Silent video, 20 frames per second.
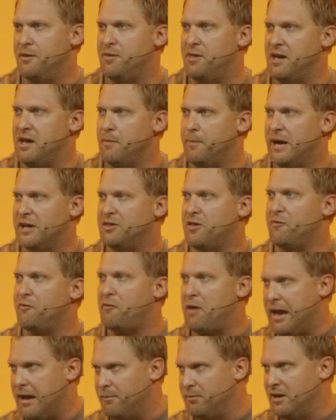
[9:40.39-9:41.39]
Think about the
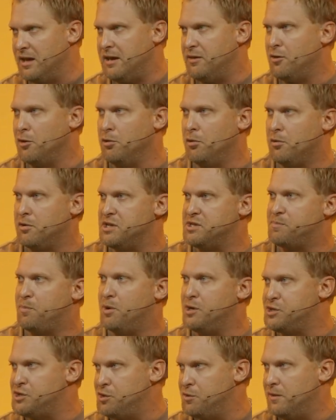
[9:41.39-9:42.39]
family the Lord has
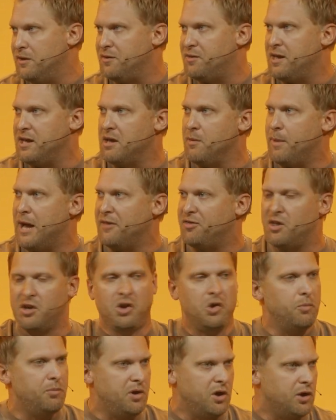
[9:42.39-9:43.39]
put you in. Think about the
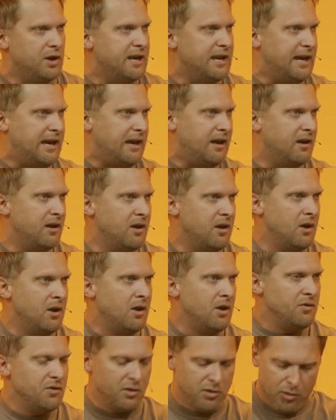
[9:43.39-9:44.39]
community
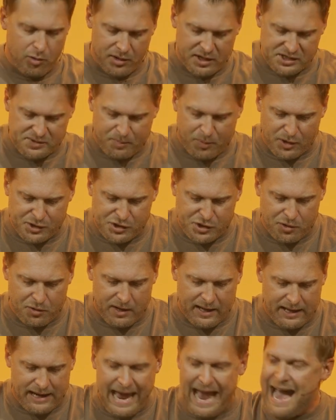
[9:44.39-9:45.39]
the Lord has put you in.